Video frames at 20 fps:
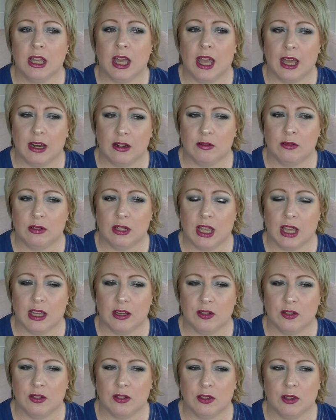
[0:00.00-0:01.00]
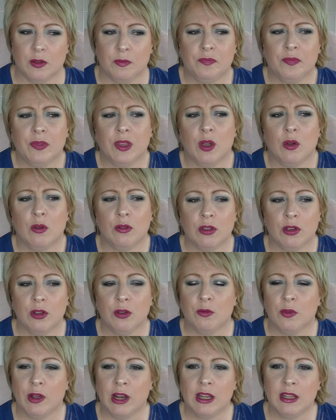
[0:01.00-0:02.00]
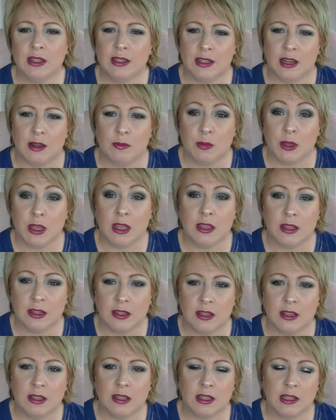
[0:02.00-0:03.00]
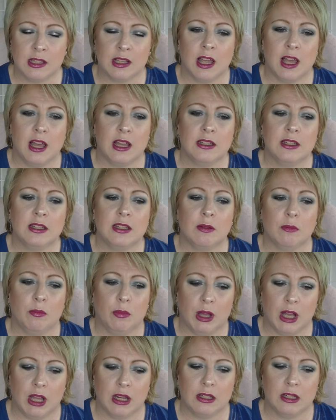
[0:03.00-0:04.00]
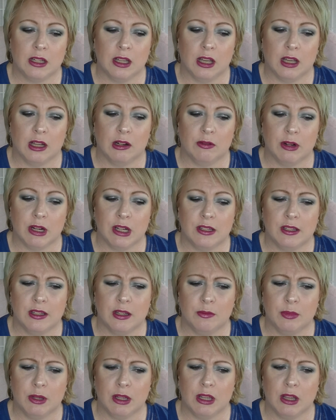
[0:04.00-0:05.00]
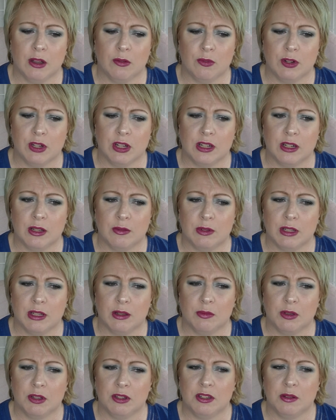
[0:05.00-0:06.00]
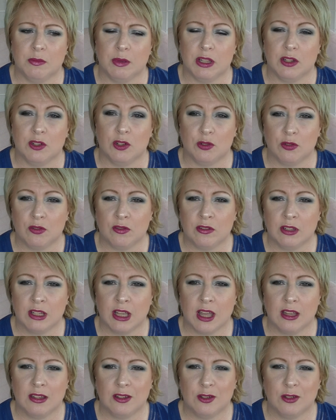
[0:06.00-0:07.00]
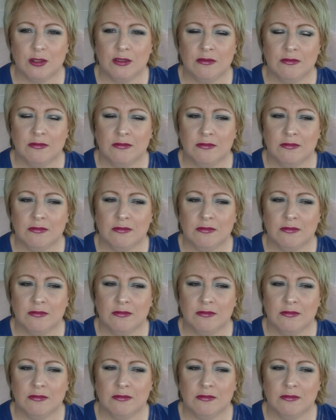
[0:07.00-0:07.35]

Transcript: adult cartoons, although Ren and Stimpy is in this class, but Ren and Stimpy originally was supposed to be a children's cartoon,